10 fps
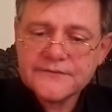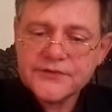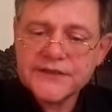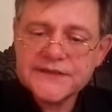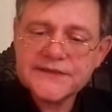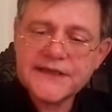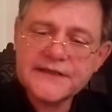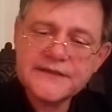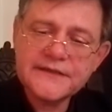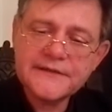Jesus said
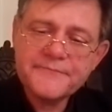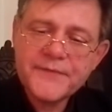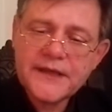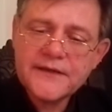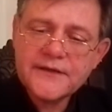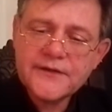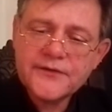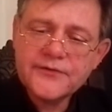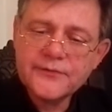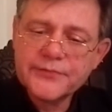to her,
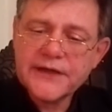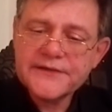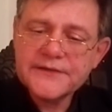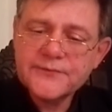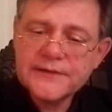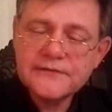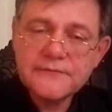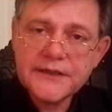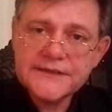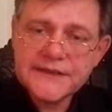"Your brother will
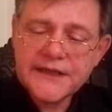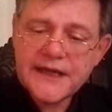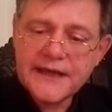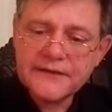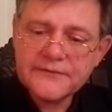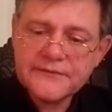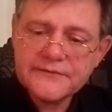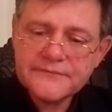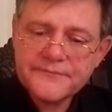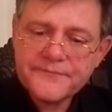rise again."
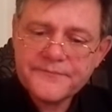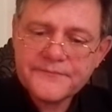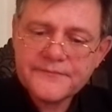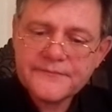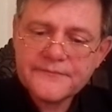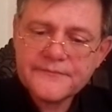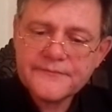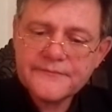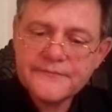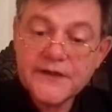
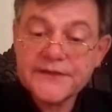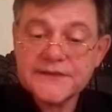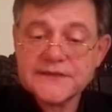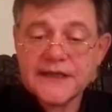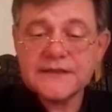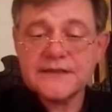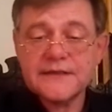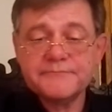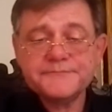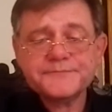Martha said to
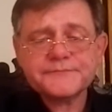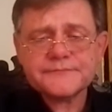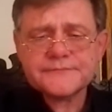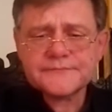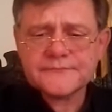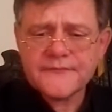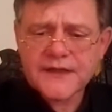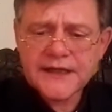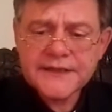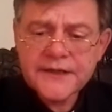him,
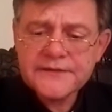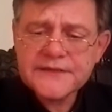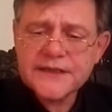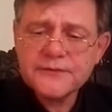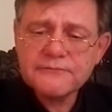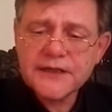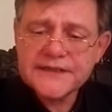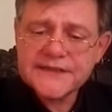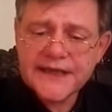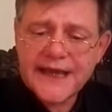"I know that he will
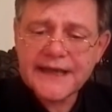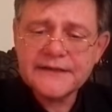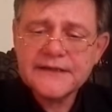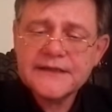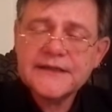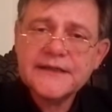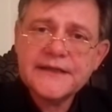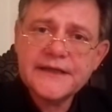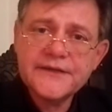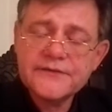rise again
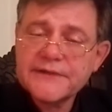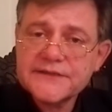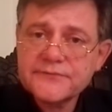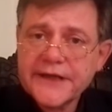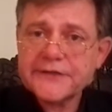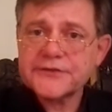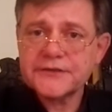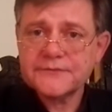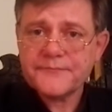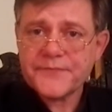in the
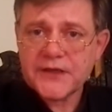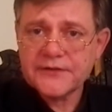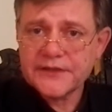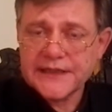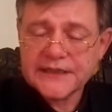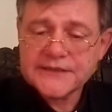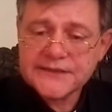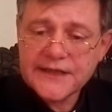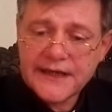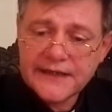resurrection on the last
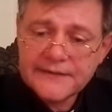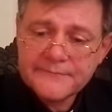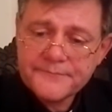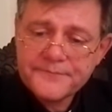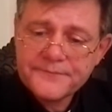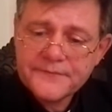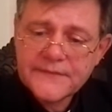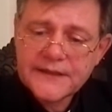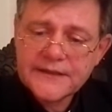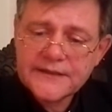day."
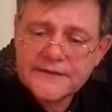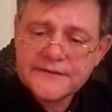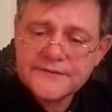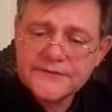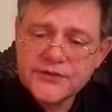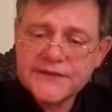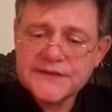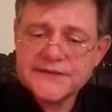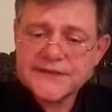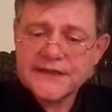
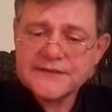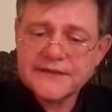Jesus said to